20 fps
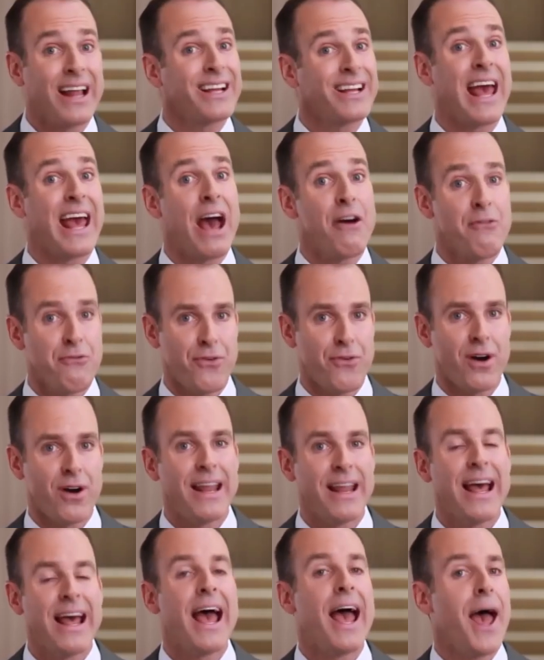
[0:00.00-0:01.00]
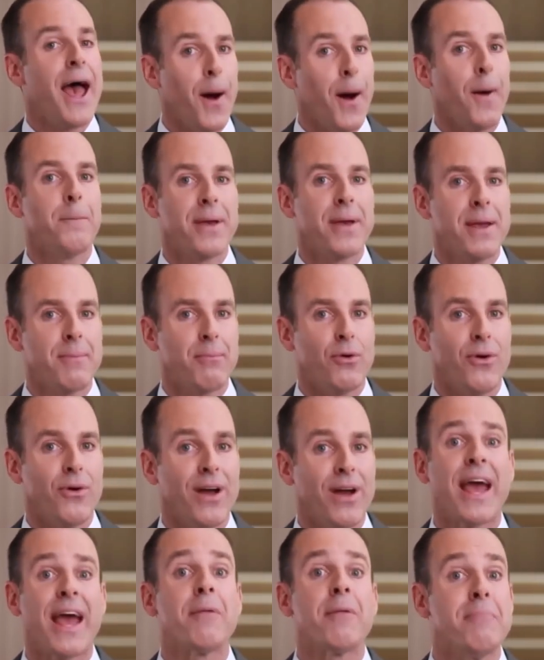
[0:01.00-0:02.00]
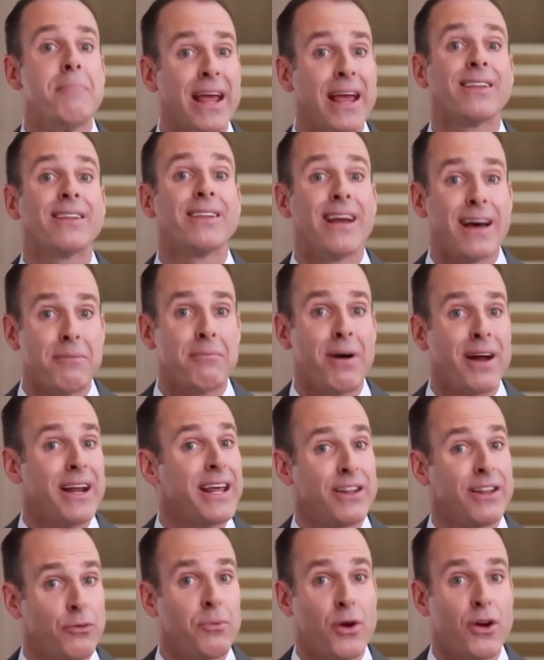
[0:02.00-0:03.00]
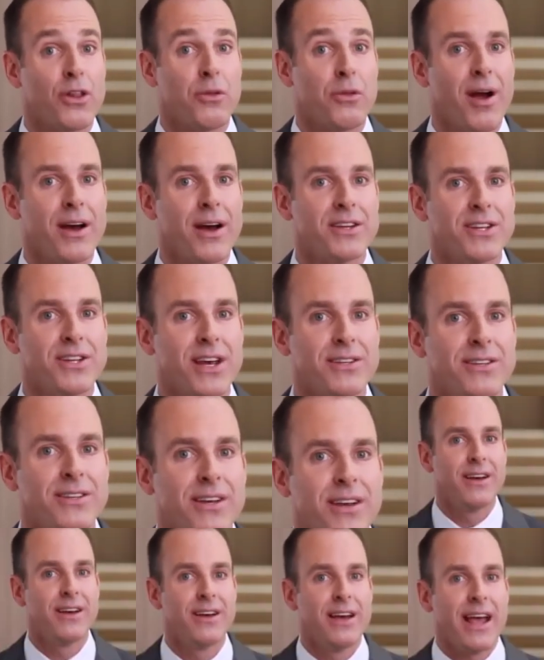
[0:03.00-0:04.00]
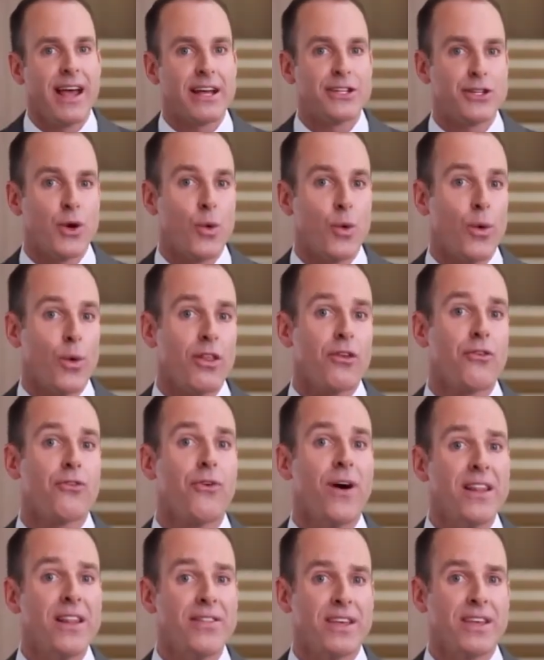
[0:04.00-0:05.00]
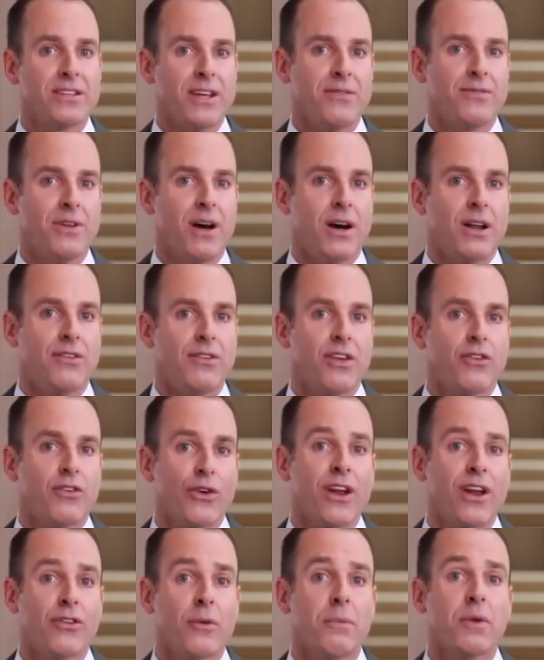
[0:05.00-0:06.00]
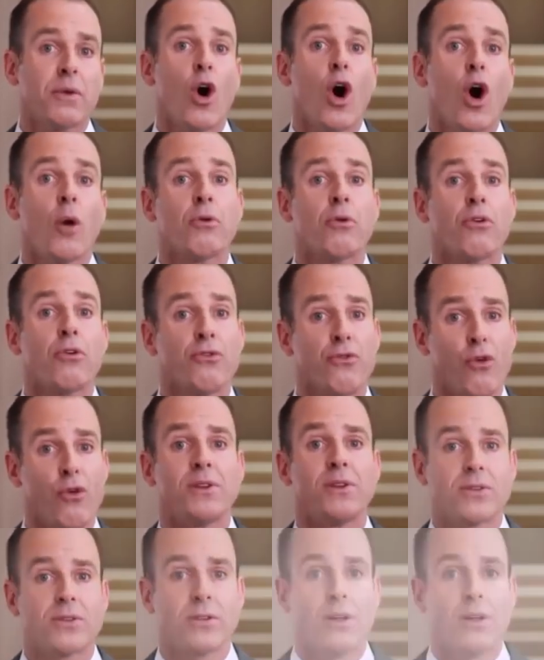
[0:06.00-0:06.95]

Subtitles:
like to have fun, help people, and make a lot of money as a part of the process. And so one of the fun things they've done is they've created something called Performance